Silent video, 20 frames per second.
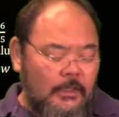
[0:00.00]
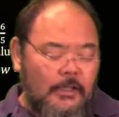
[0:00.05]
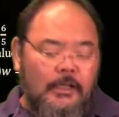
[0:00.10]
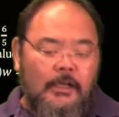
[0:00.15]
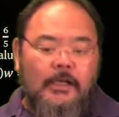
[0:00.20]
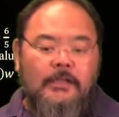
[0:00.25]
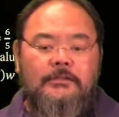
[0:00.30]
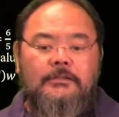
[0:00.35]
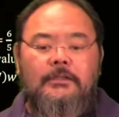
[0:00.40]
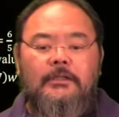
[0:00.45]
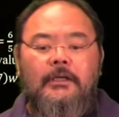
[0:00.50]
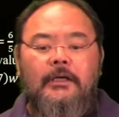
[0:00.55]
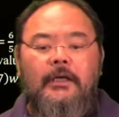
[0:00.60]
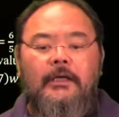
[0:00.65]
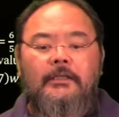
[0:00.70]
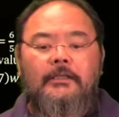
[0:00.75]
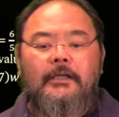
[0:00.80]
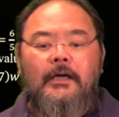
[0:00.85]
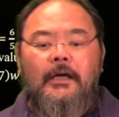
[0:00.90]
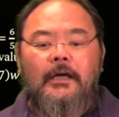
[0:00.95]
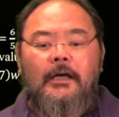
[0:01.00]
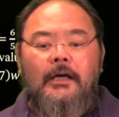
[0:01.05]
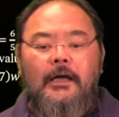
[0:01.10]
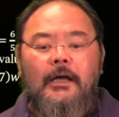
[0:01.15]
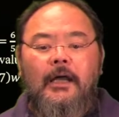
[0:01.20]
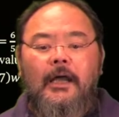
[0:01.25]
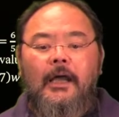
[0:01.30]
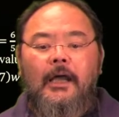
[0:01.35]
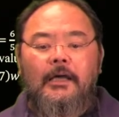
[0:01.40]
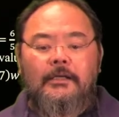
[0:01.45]
Let's look at the
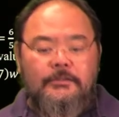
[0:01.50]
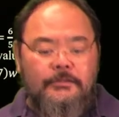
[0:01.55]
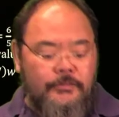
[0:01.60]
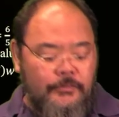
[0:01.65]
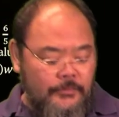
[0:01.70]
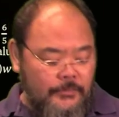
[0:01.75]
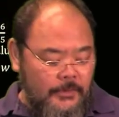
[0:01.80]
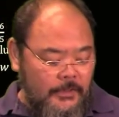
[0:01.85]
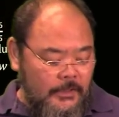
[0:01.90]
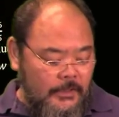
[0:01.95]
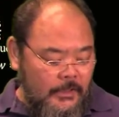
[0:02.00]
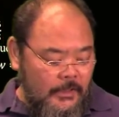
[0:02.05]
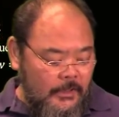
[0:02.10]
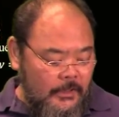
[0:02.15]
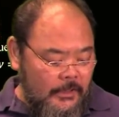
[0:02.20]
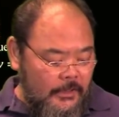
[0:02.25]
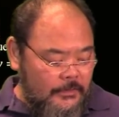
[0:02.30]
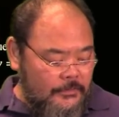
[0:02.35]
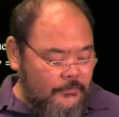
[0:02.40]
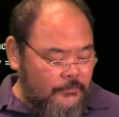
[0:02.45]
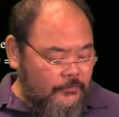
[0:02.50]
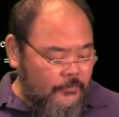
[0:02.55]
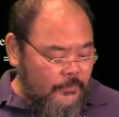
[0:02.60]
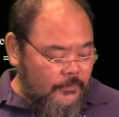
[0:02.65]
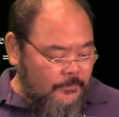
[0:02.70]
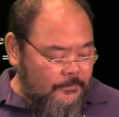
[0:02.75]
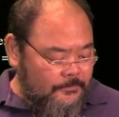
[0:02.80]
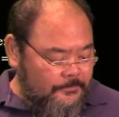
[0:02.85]
x3 and x4.